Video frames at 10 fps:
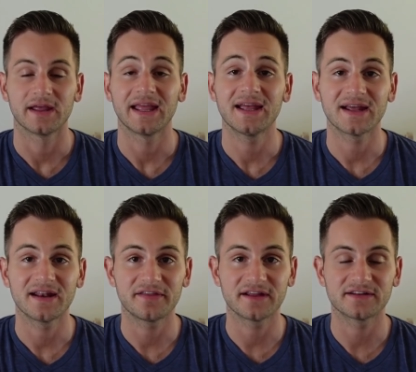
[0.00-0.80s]
And
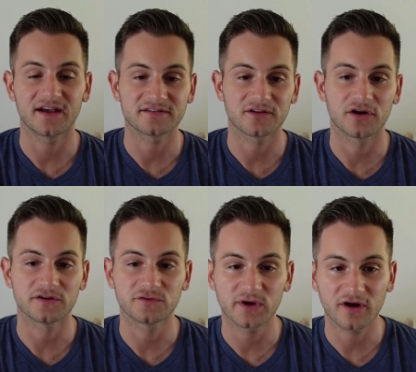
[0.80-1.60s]
anything Tesla on
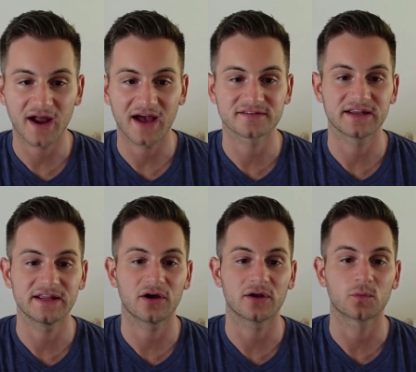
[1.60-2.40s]
Twitter asked
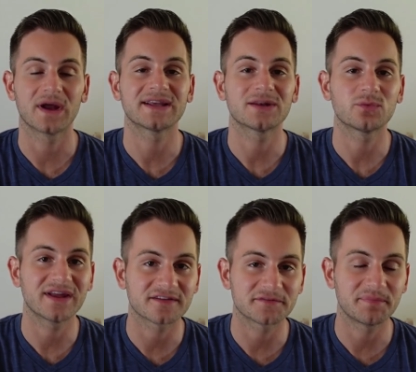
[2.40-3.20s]
Elon, when can we
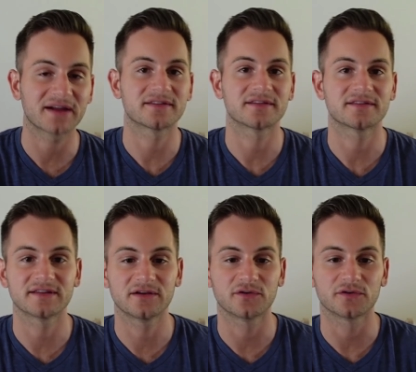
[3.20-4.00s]
expect the
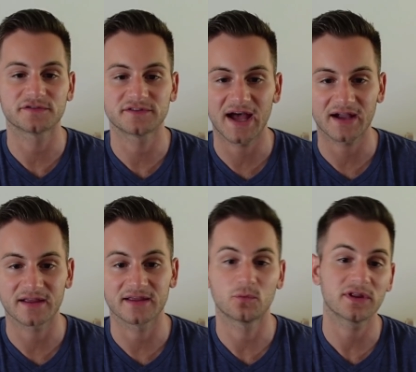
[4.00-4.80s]
single stack?
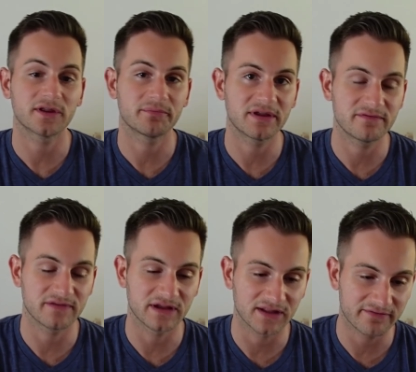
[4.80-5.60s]
Will it be
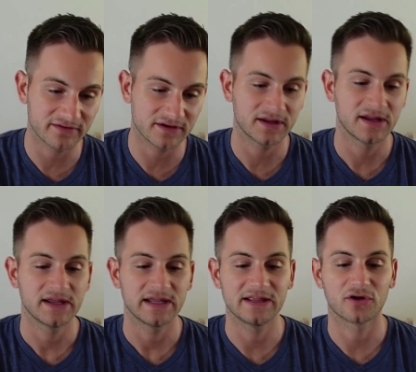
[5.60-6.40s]
V11?
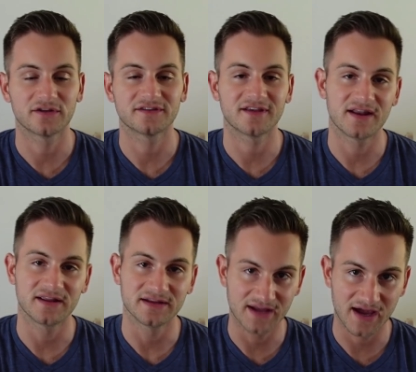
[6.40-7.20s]
Elon
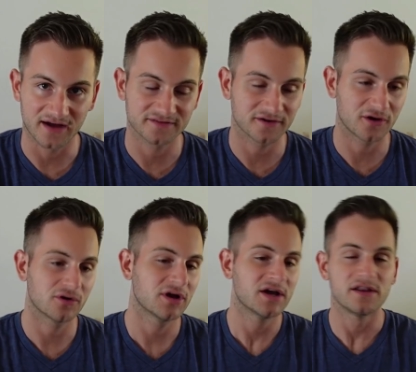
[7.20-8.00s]
said, yeah. So
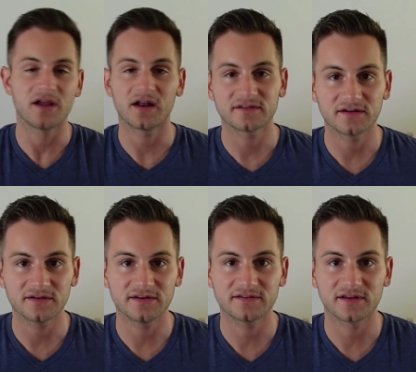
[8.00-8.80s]
not a ton of
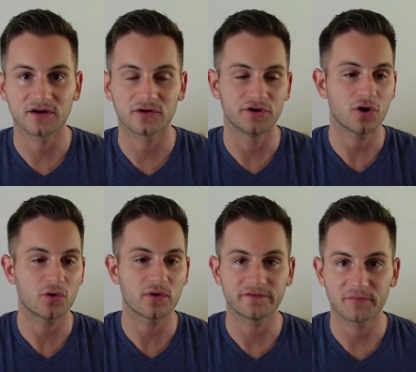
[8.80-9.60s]
detail,
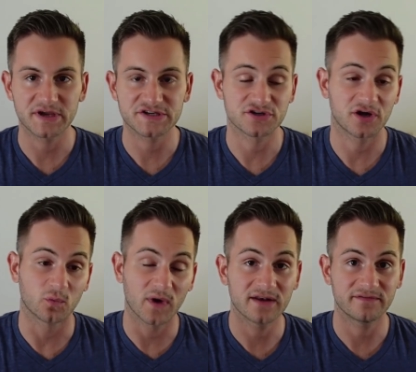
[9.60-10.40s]
no information on
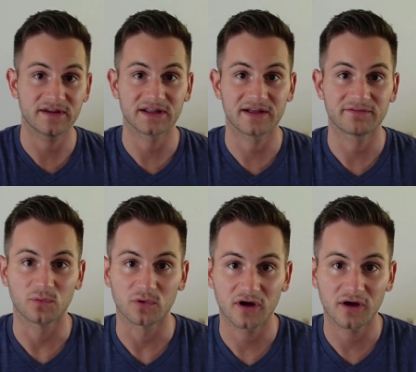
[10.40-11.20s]
when V11
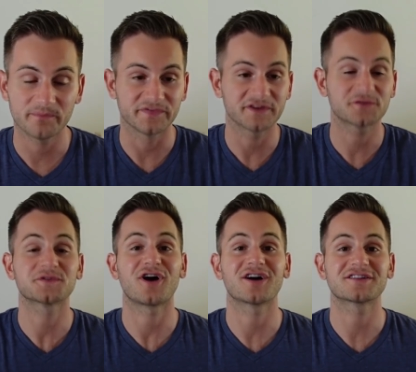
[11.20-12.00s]
will come. This was
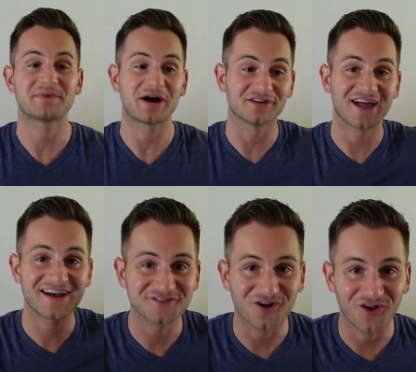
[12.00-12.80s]
talked about
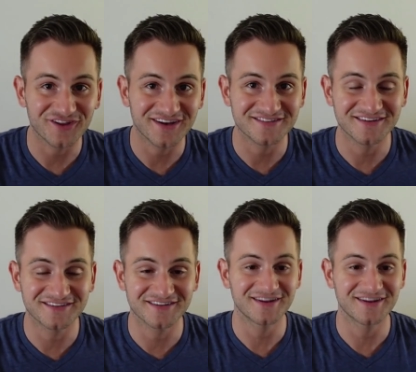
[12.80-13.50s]
last holiday season.